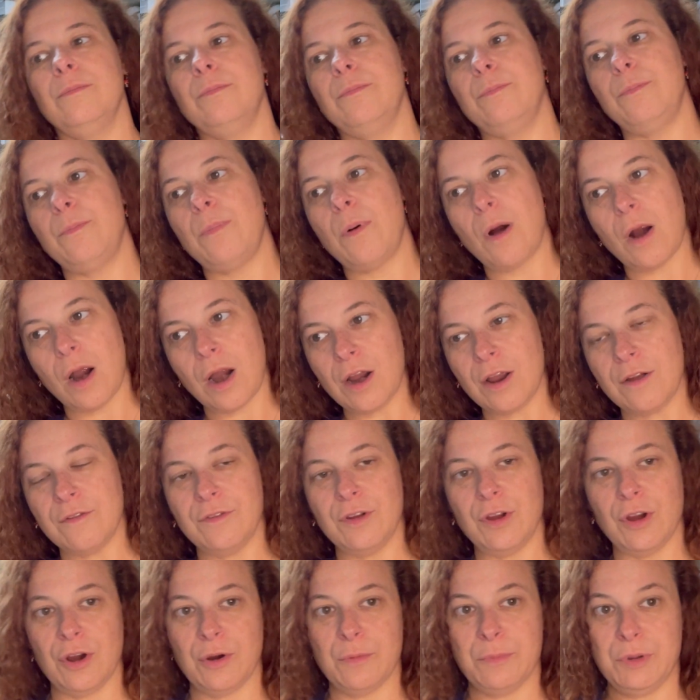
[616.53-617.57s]
part of
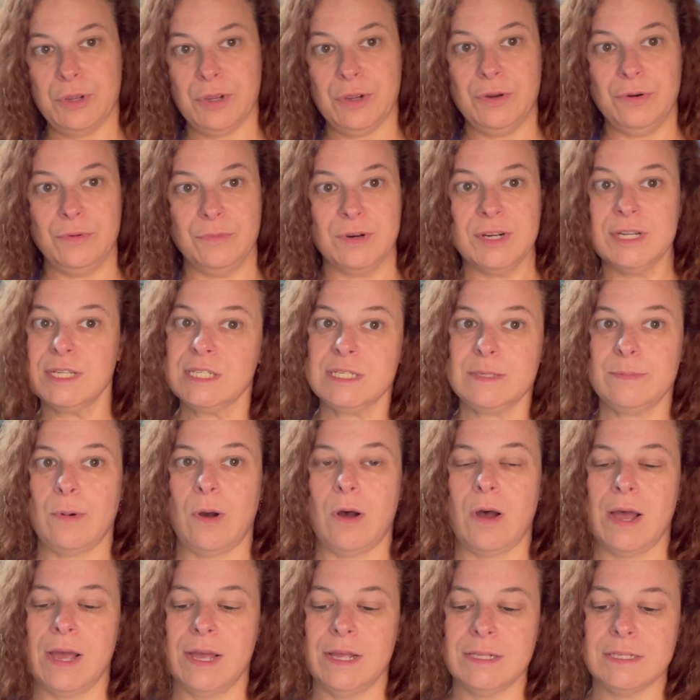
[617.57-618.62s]
your immune
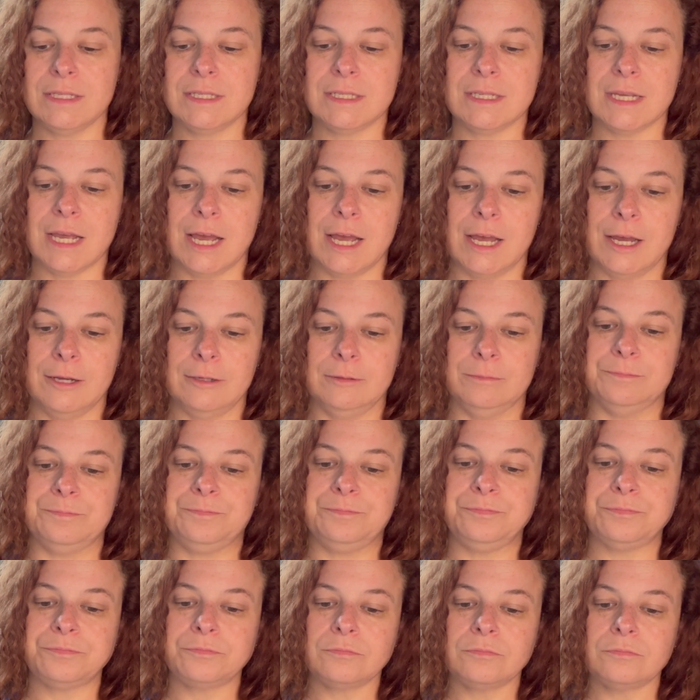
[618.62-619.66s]
response. Um,
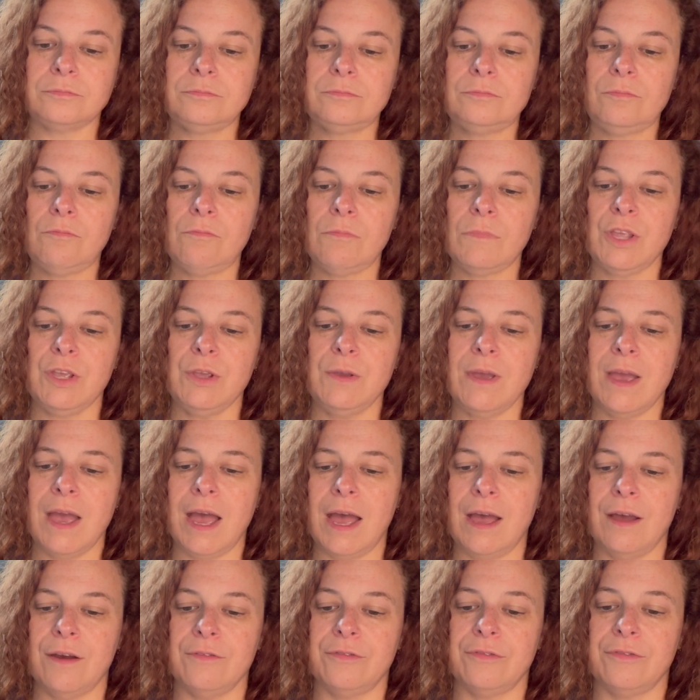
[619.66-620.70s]
you
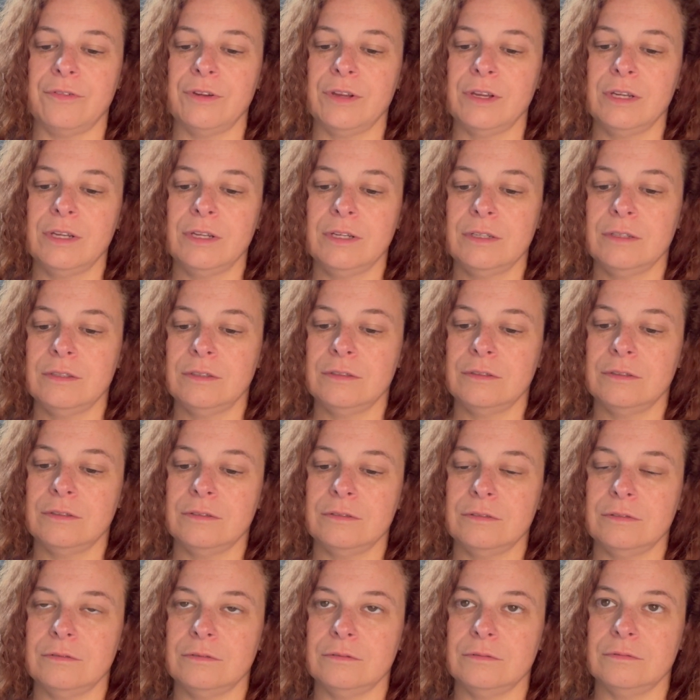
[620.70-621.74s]
have,
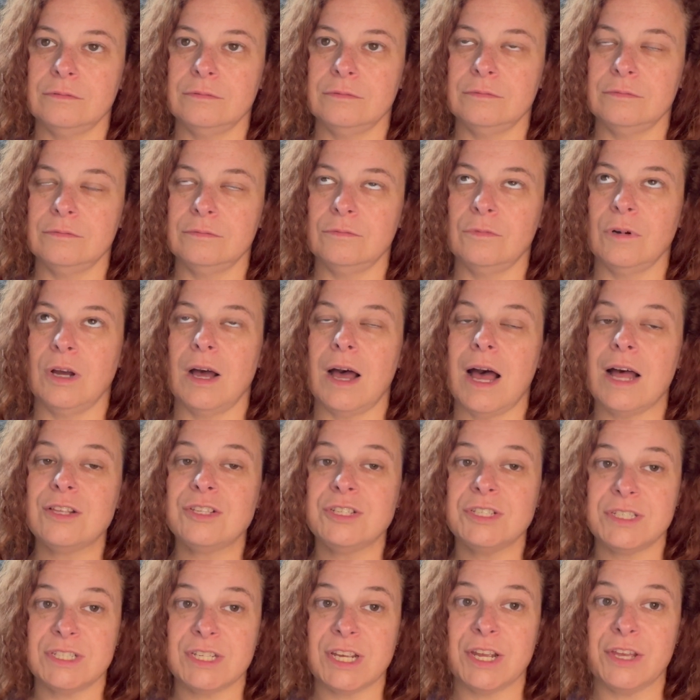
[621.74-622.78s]
well, I'll
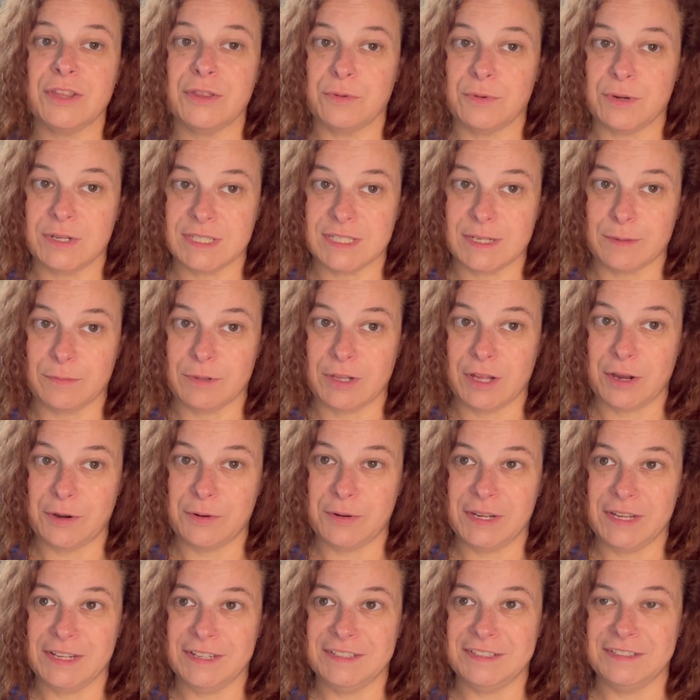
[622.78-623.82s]
just tell you the ones I'm low
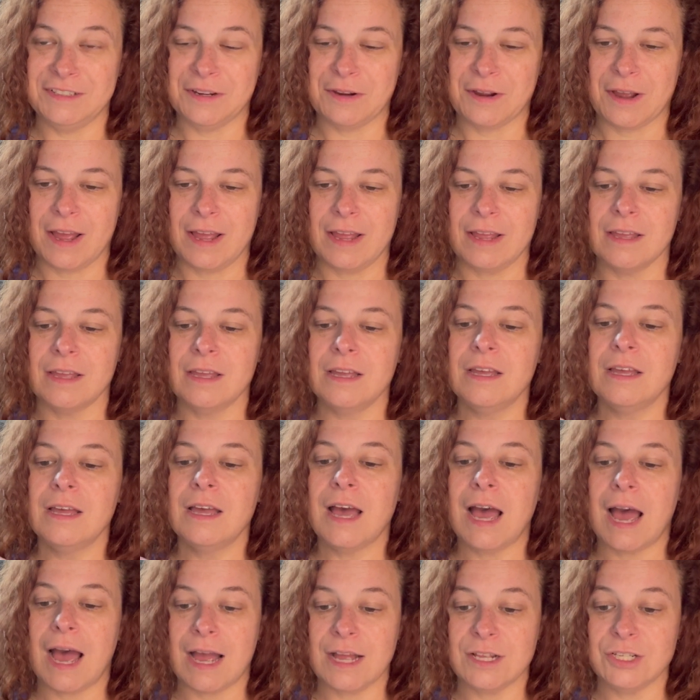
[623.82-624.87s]
in, okay?
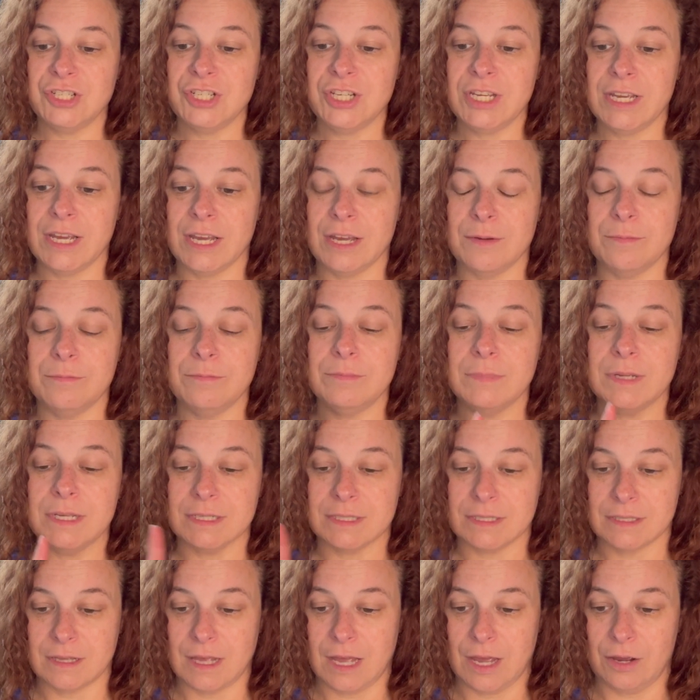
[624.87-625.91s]
IgM is
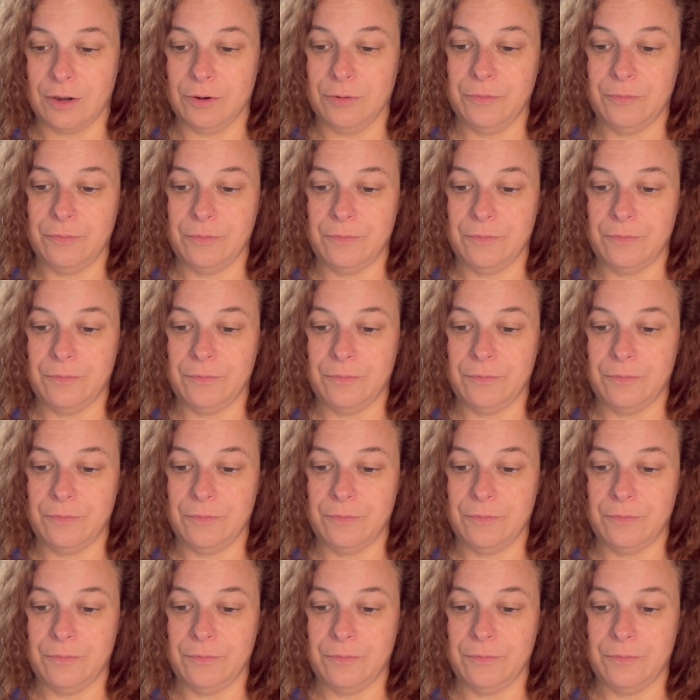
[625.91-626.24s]
low,